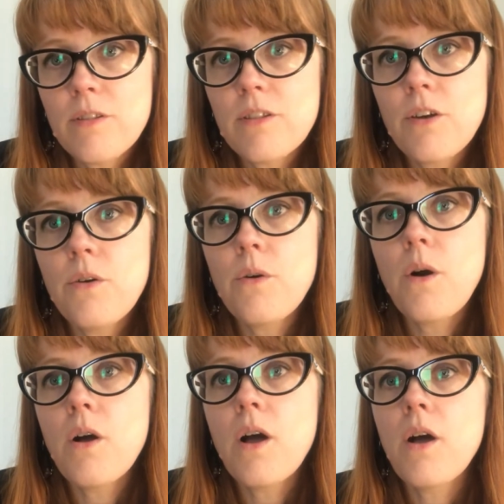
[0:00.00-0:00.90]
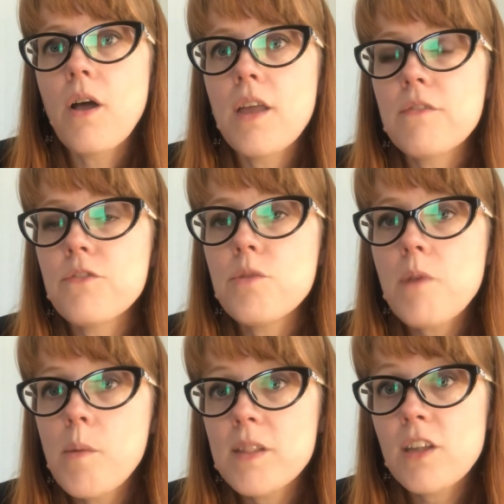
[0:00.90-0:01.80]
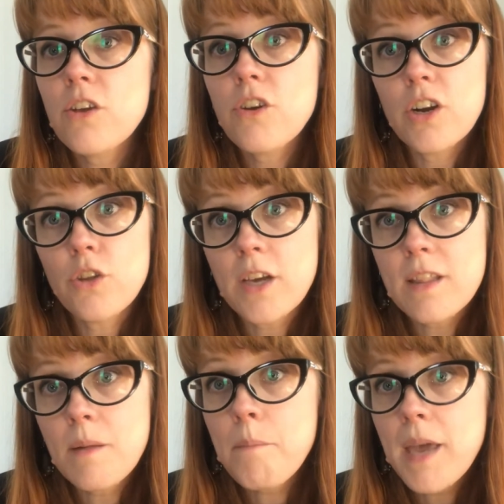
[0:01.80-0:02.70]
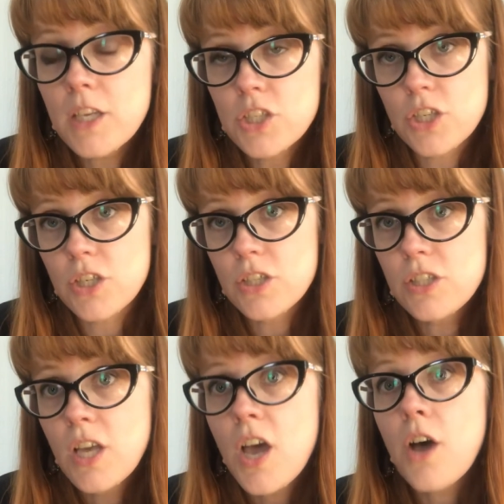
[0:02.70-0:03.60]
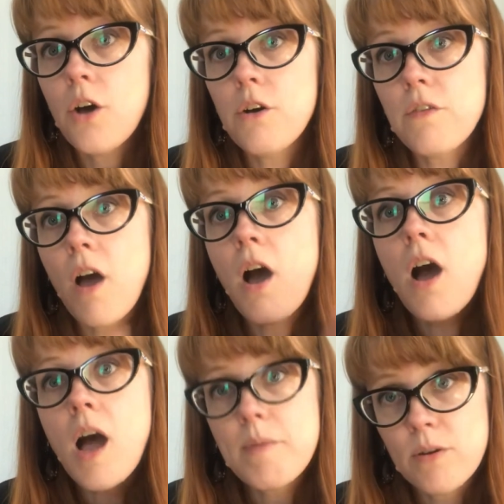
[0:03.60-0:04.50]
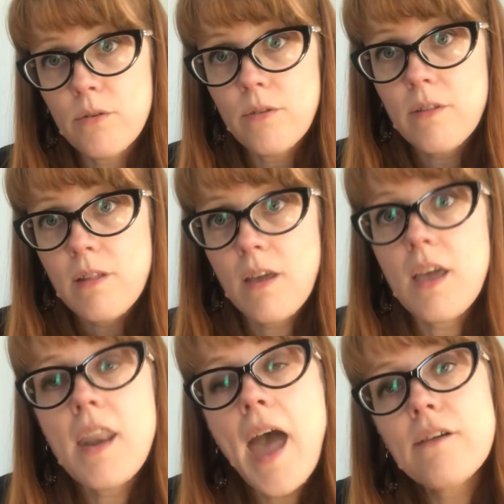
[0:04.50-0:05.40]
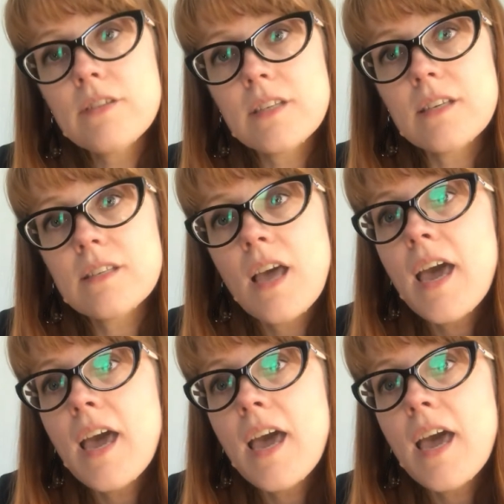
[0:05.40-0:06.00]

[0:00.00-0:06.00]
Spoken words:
So in a few moments here, you're going to look at some pictures of hobbit holes and houses.